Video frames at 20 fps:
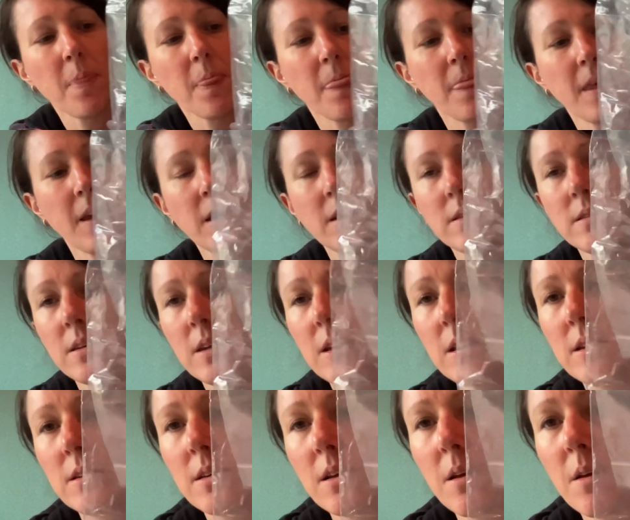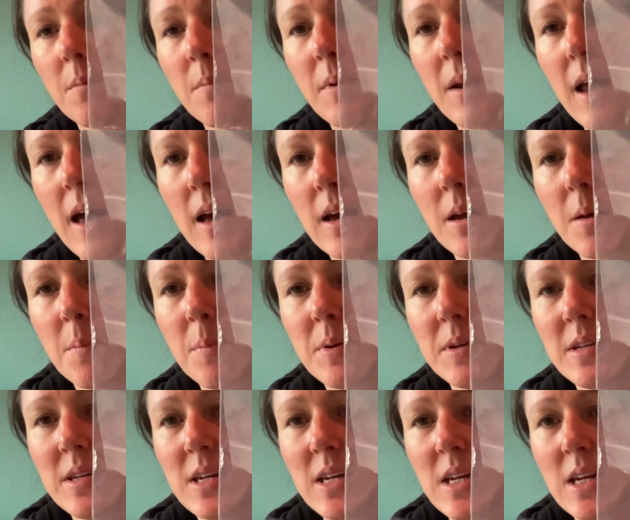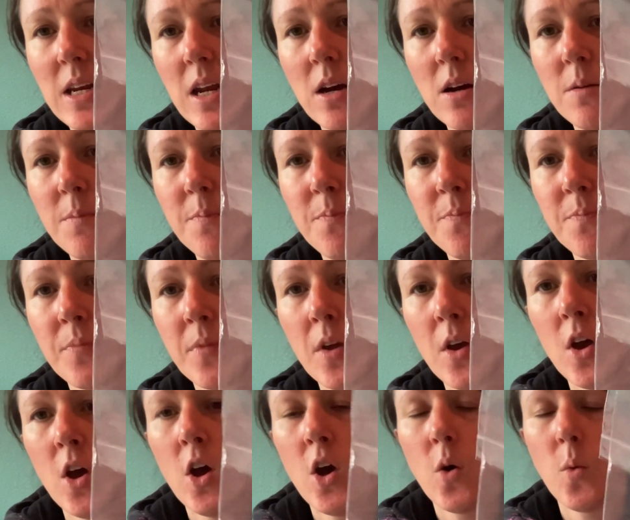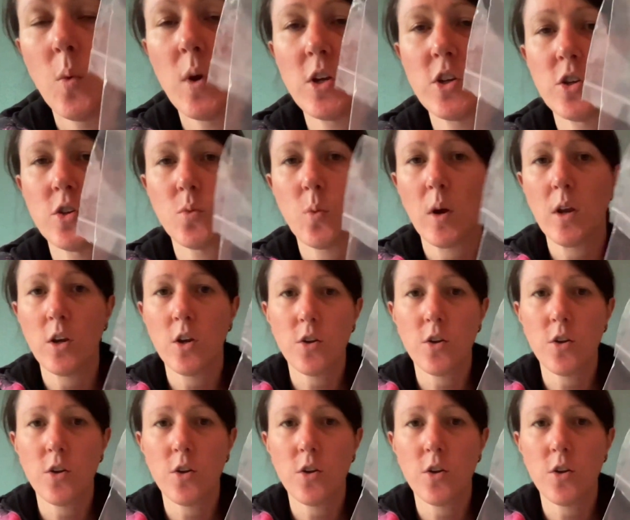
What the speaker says: This is black patina, which is when